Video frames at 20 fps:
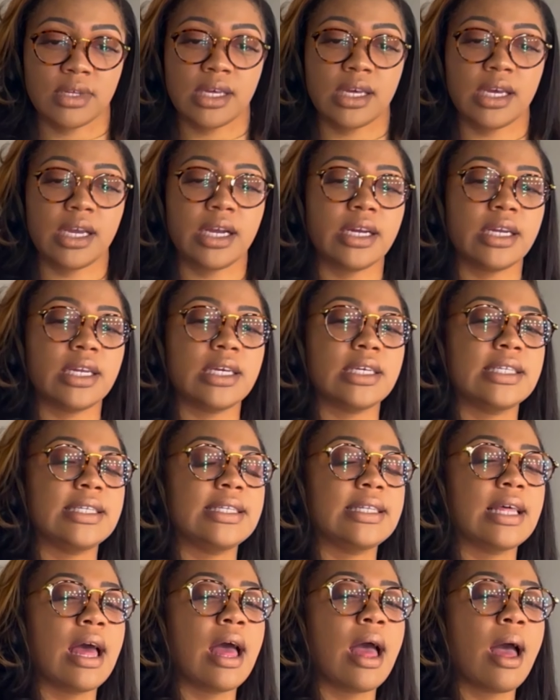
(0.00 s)
Here it is,
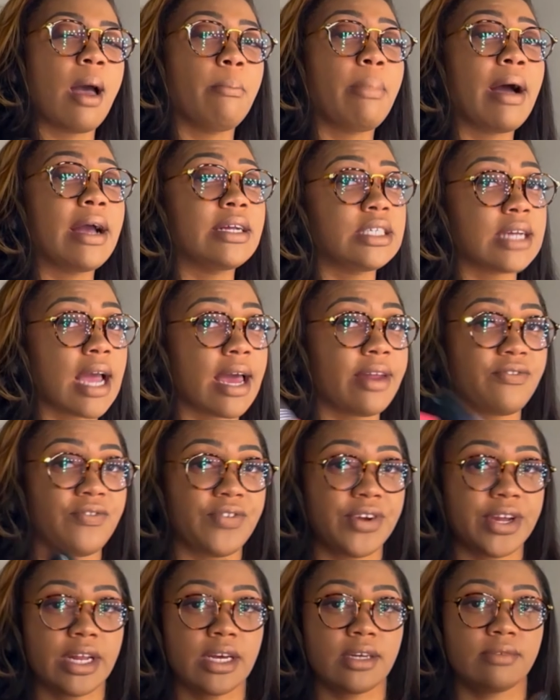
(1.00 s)
by John
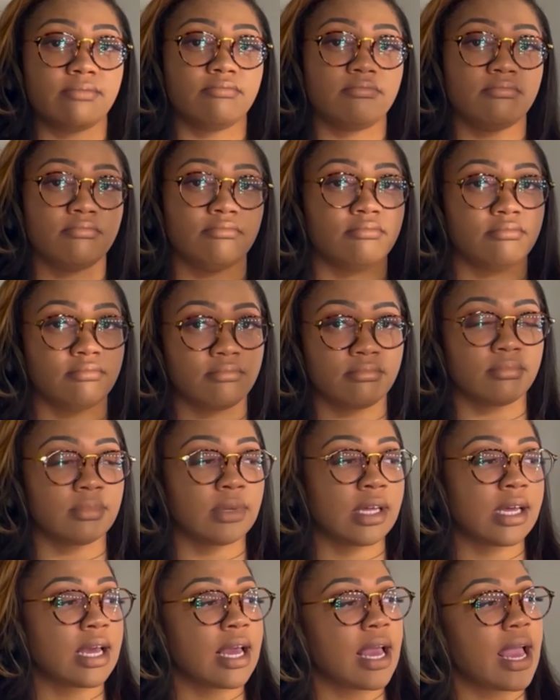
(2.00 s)
Frieda.
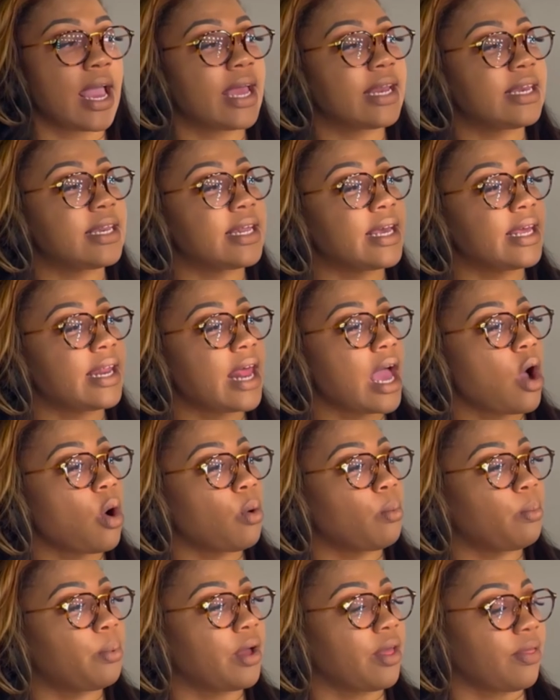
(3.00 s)
It did
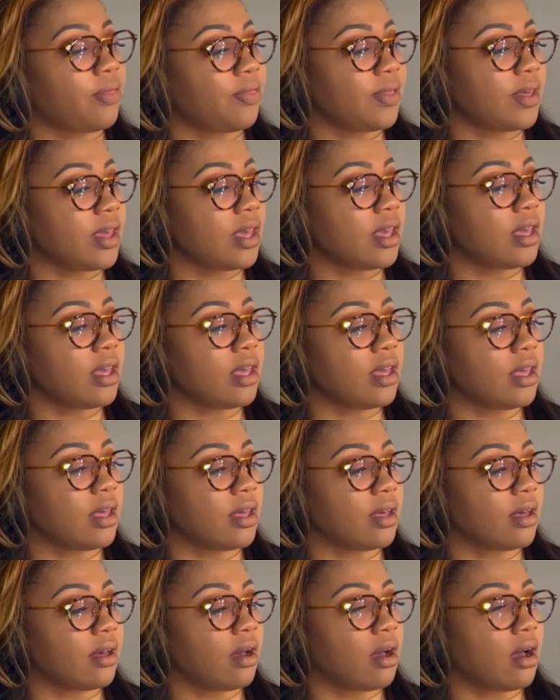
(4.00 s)
help with the
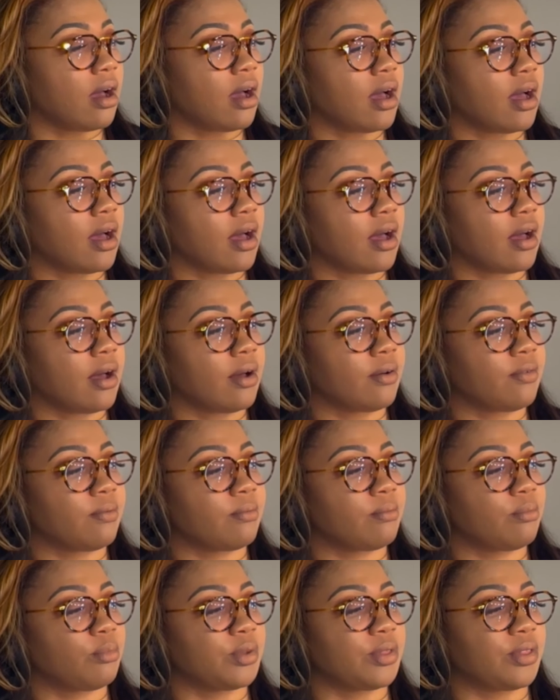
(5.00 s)

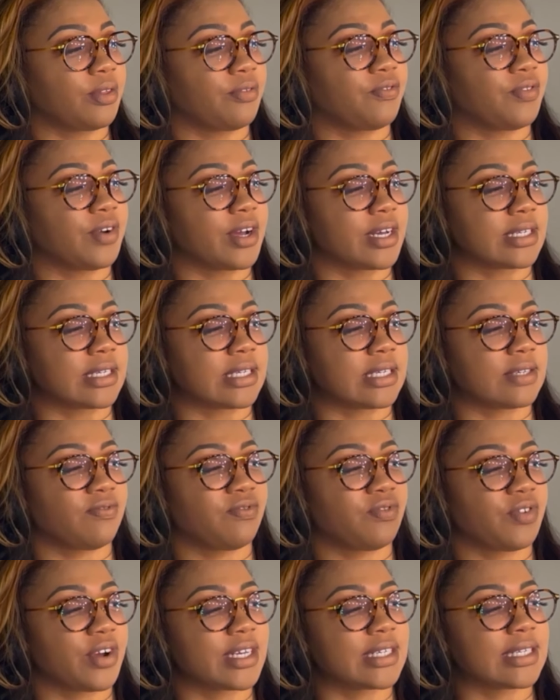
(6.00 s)

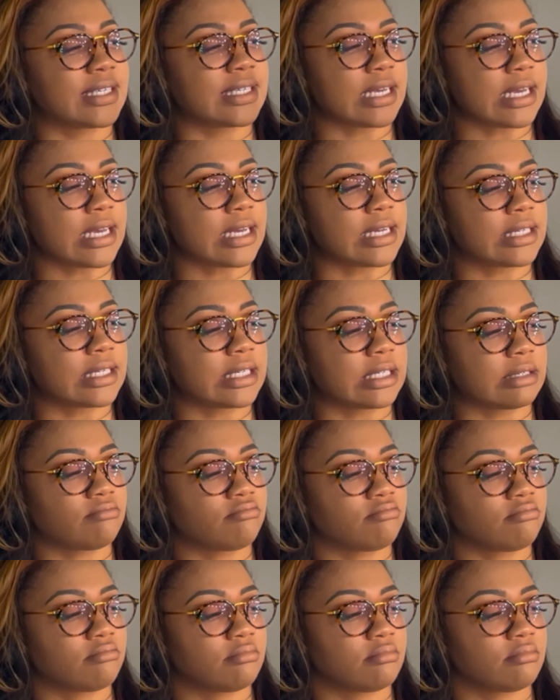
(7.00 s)
Frizz Ease.
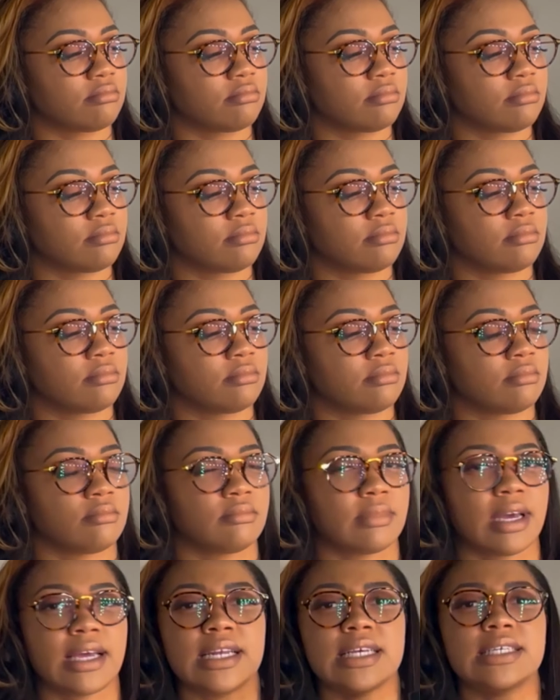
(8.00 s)

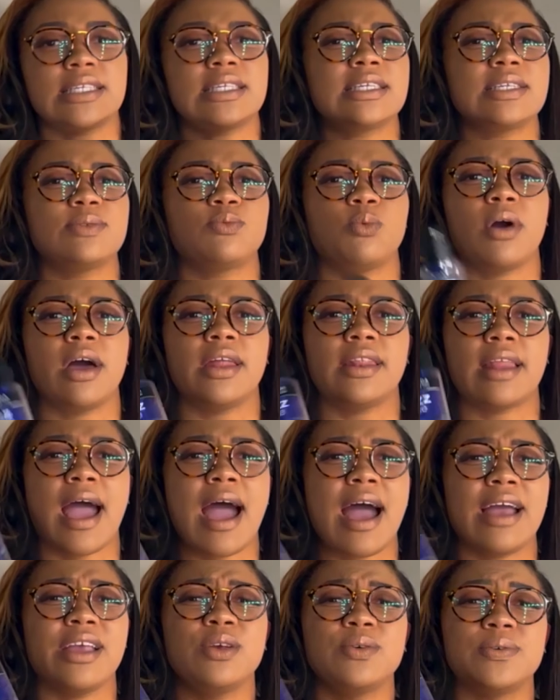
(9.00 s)
And this is one that
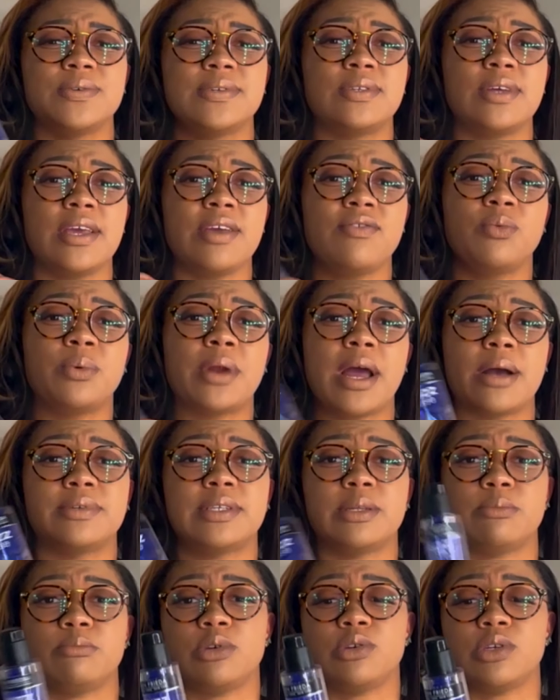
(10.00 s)
I used even when I was
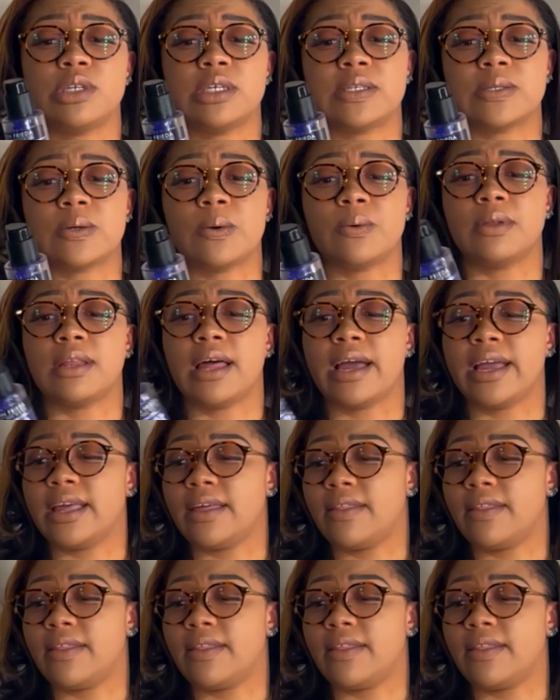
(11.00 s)
in beauty school. Like,